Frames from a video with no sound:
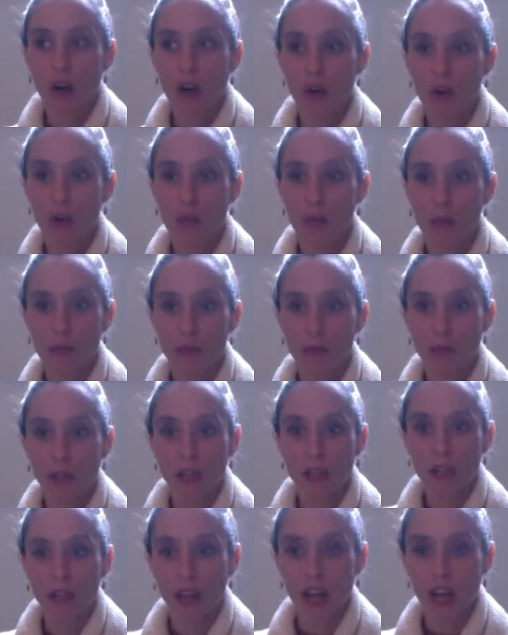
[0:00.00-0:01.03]
home
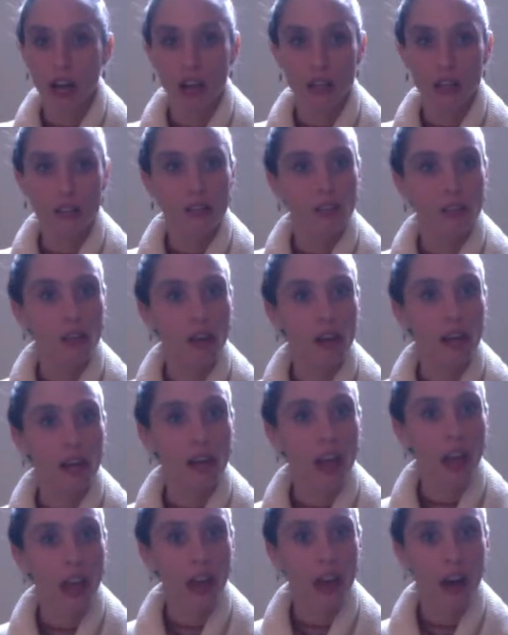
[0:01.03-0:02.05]
that has a lot of
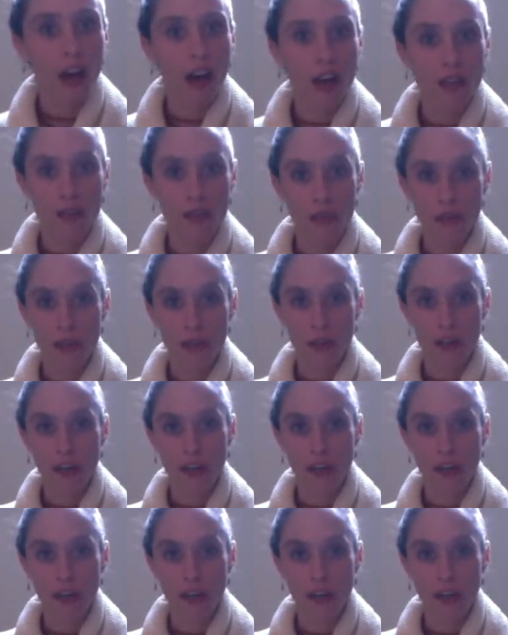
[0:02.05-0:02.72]
chaos or